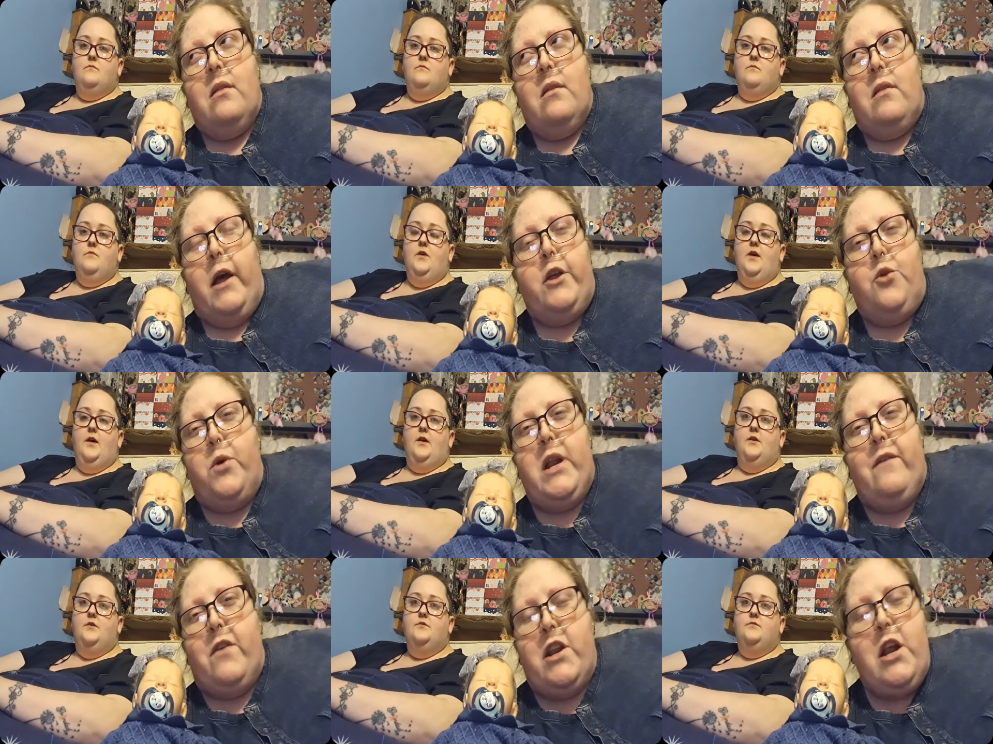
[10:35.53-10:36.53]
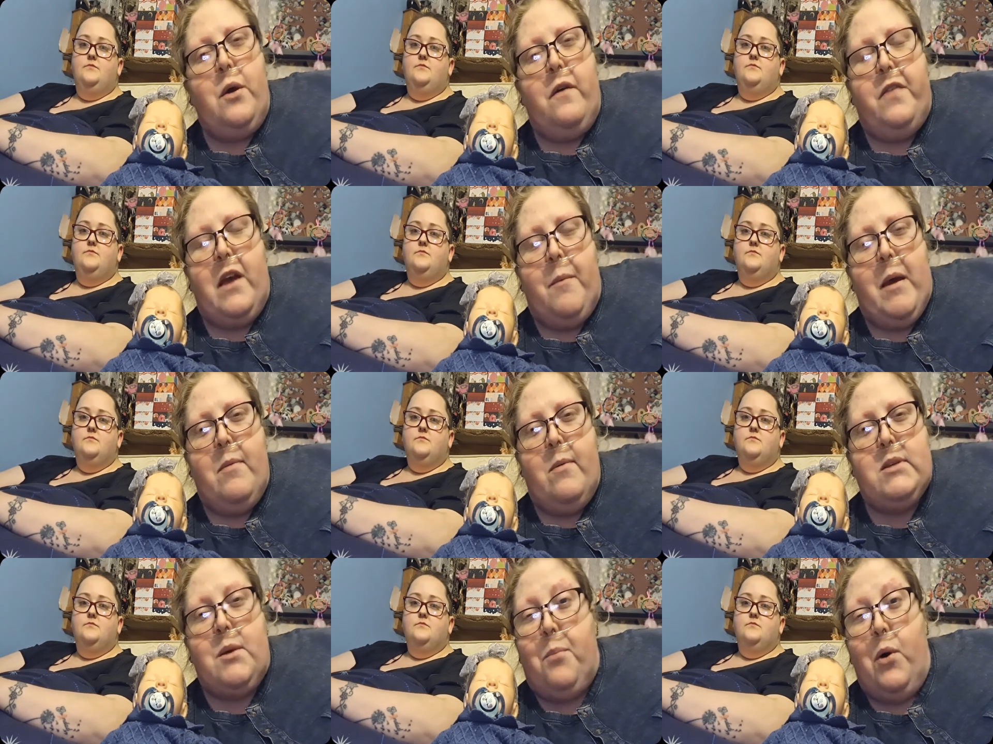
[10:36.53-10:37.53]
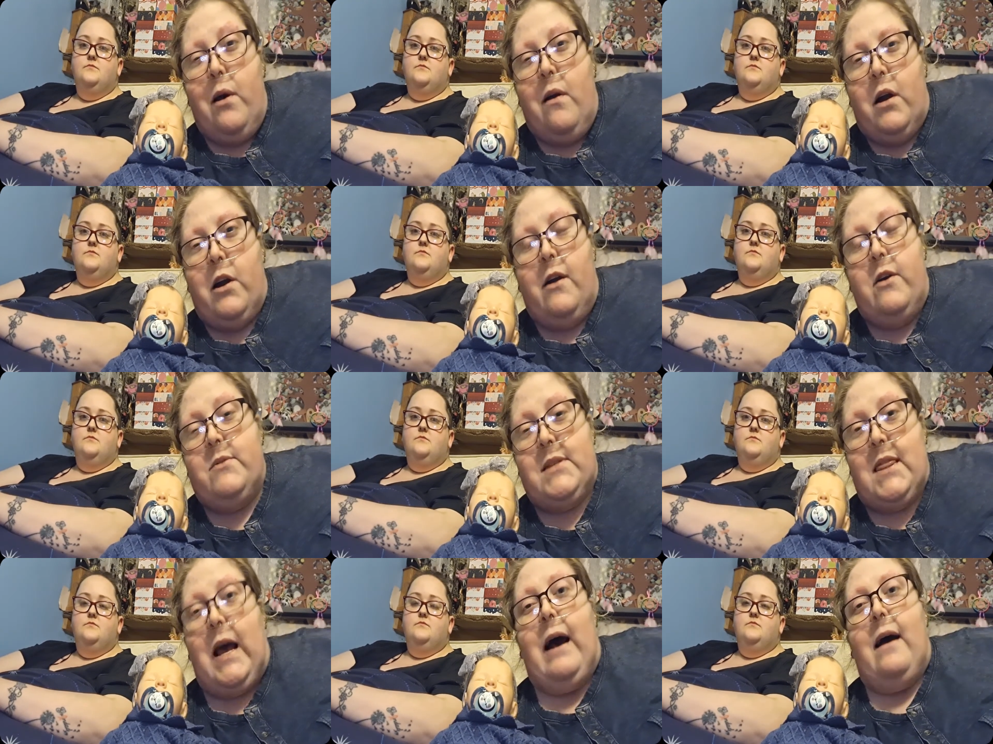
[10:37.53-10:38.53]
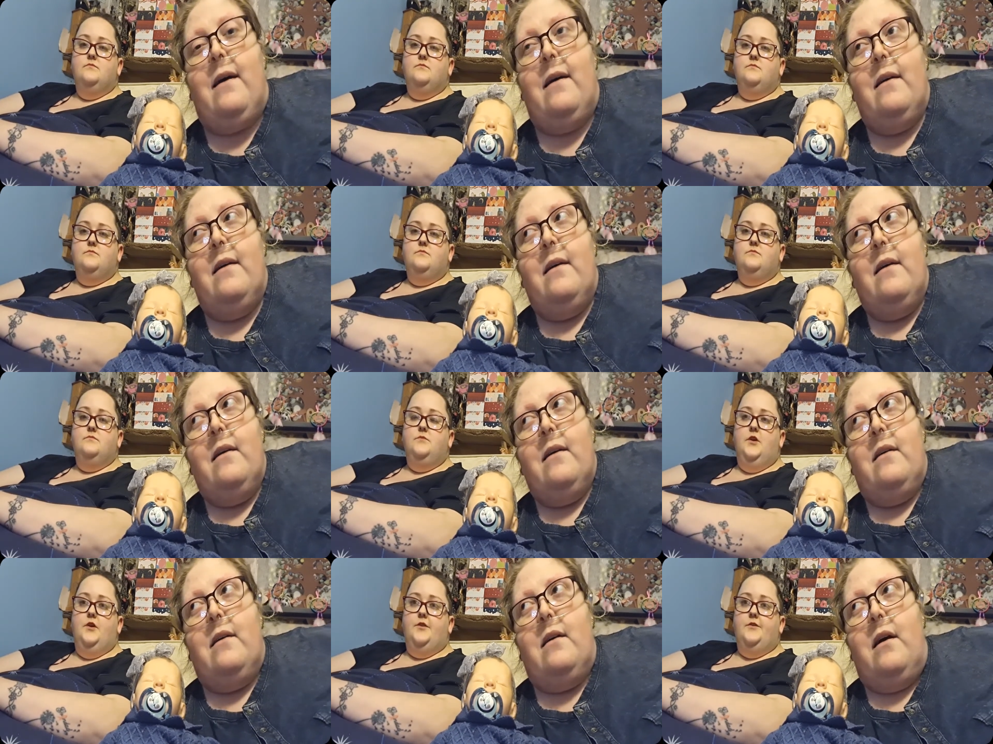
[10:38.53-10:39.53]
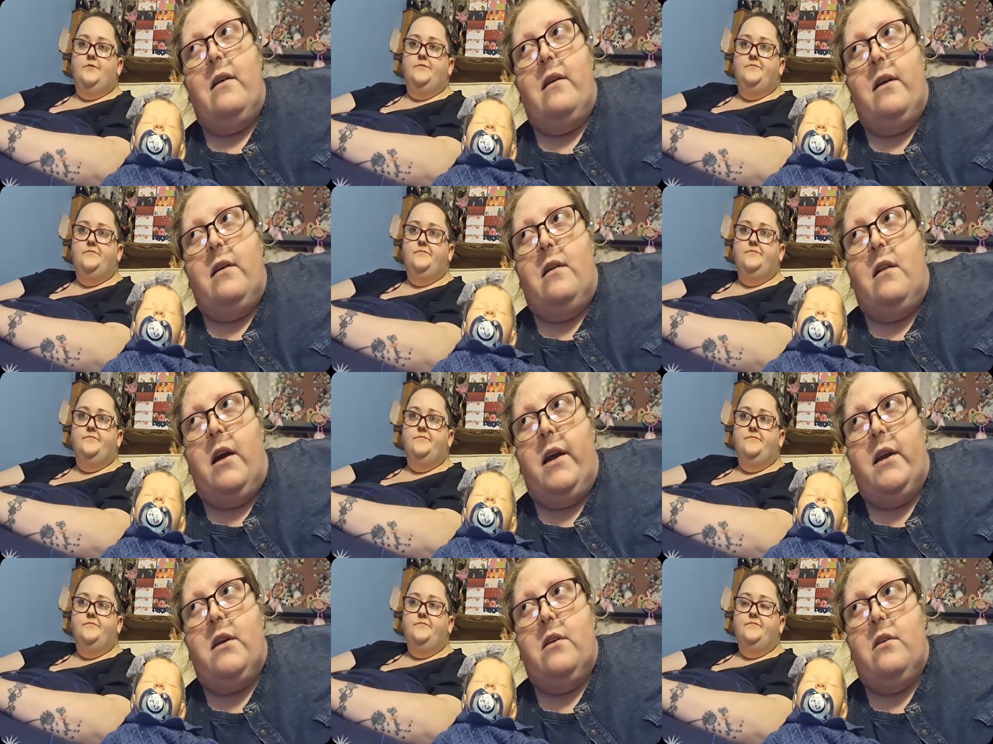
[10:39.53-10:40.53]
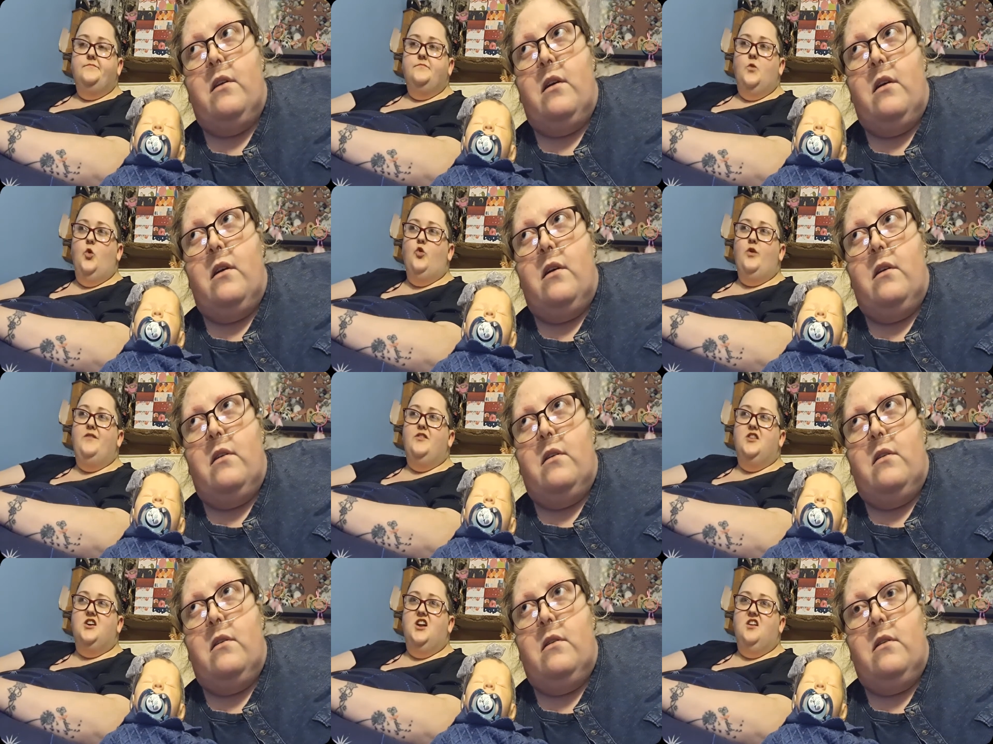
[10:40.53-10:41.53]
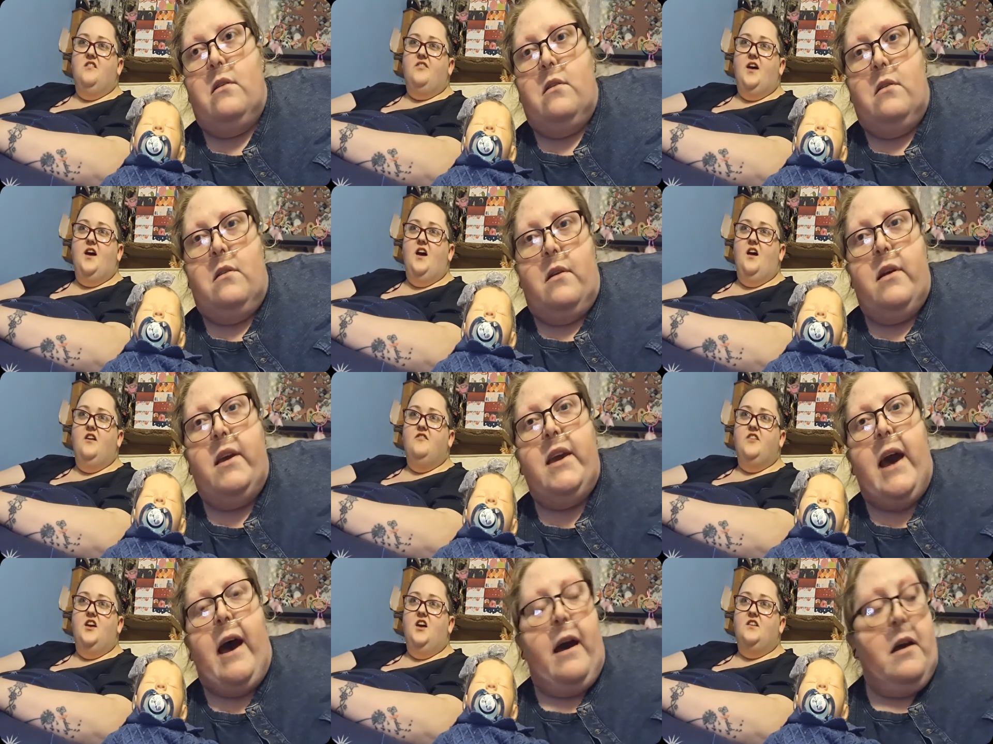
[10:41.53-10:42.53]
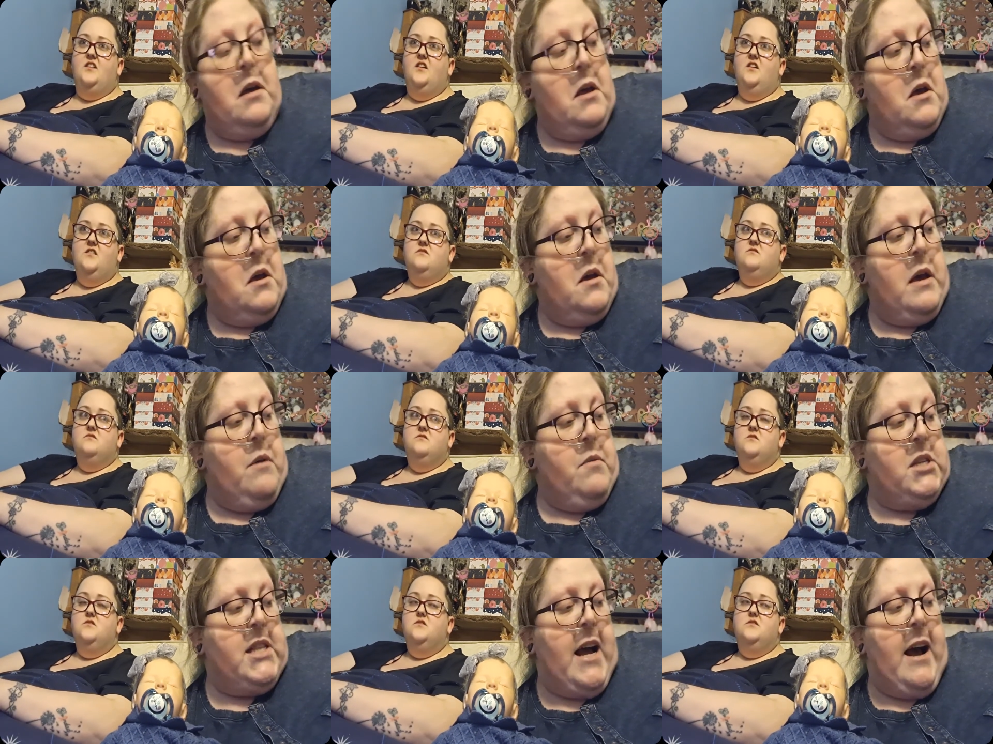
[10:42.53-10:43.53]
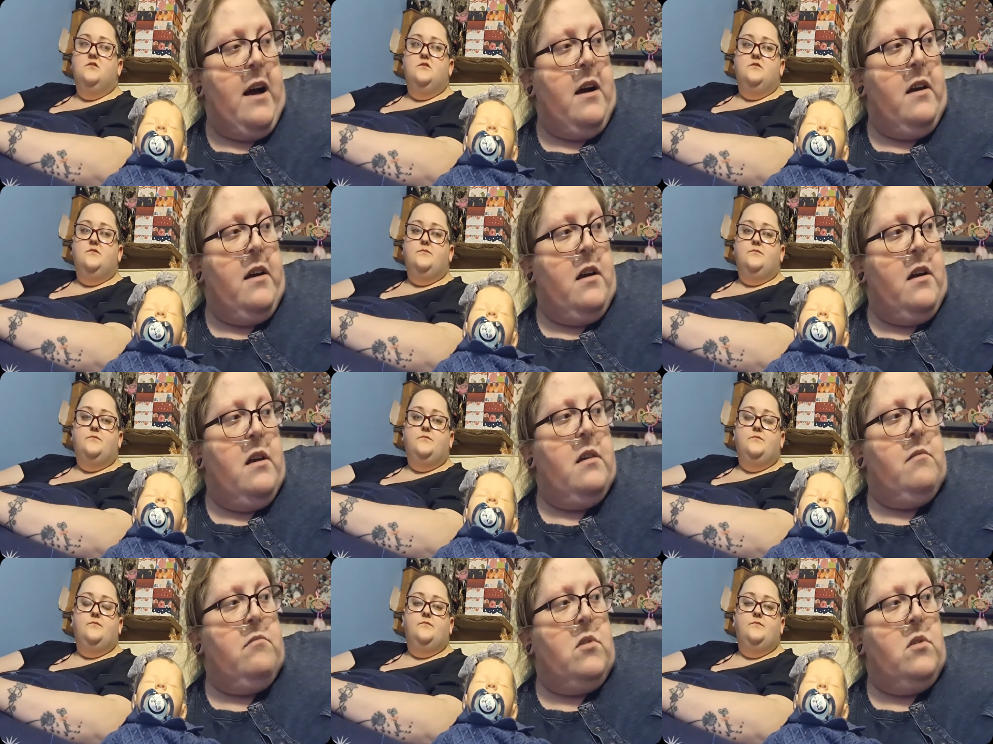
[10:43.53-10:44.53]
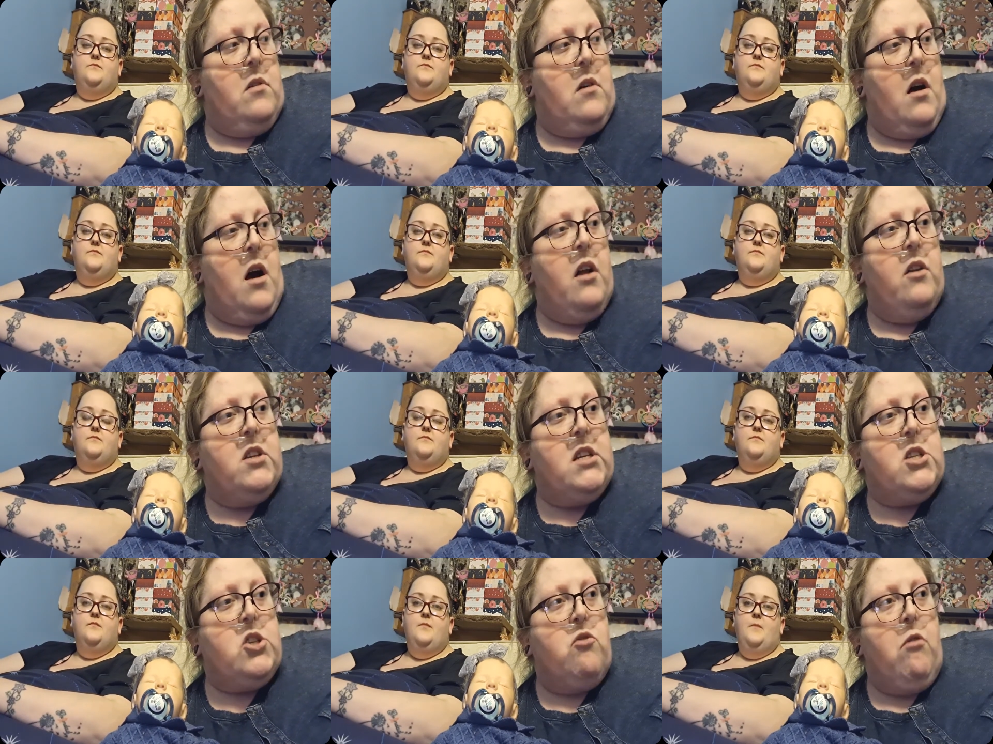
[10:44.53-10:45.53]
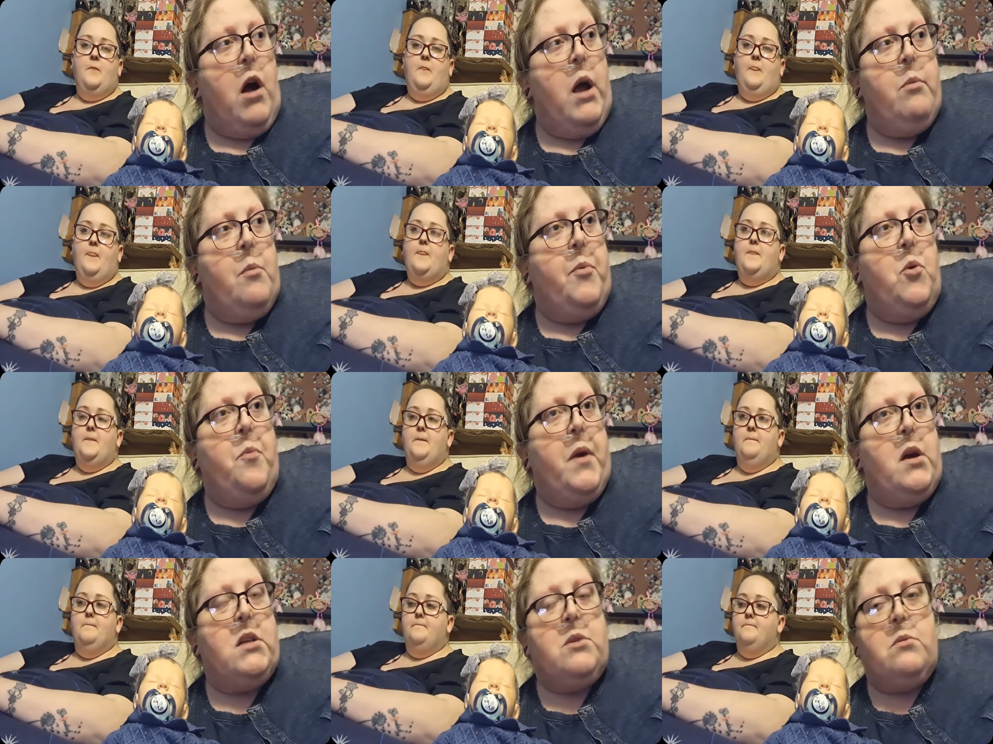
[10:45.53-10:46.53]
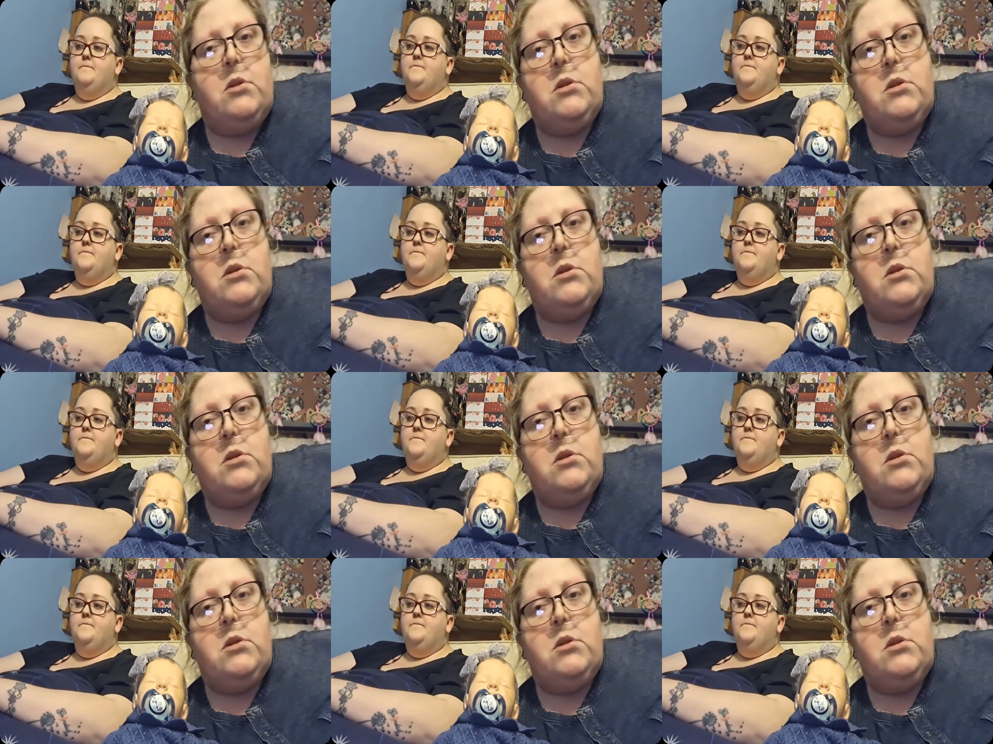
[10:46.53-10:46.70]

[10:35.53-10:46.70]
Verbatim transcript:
Speaker 1: like you yeah. wouldn't even know if their baby was a boy or a girl it was that yeah like
Speaker 2: or even the color of their hair yeah
Speaker 1: definitely. it was that undescribable because mm. it was mm.